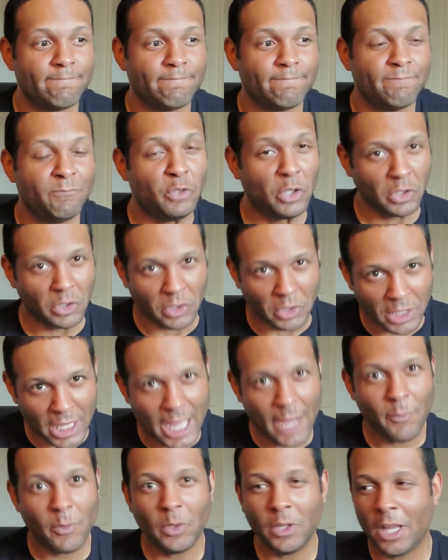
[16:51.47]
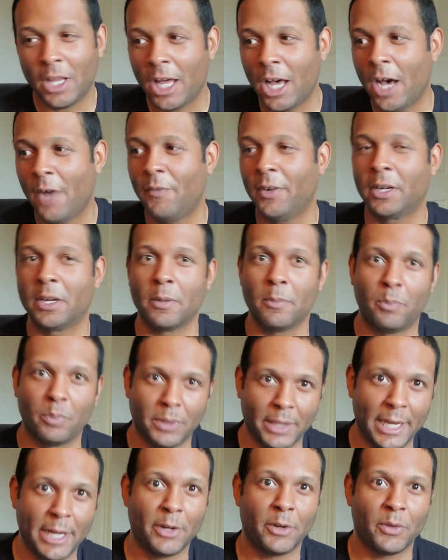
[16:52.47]
the level of a
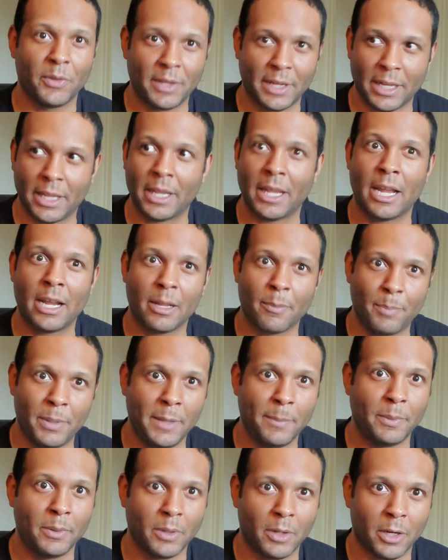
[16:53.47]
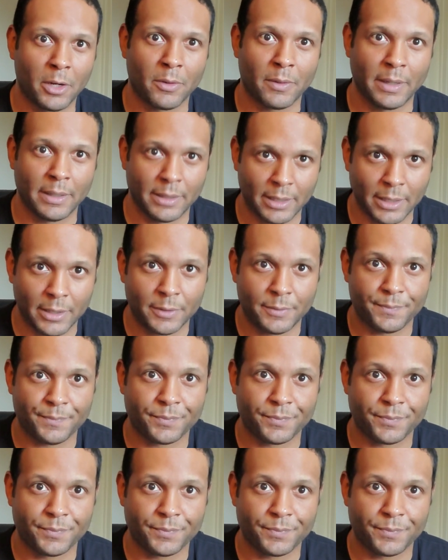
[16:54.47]
complainer that a lot of people are right now,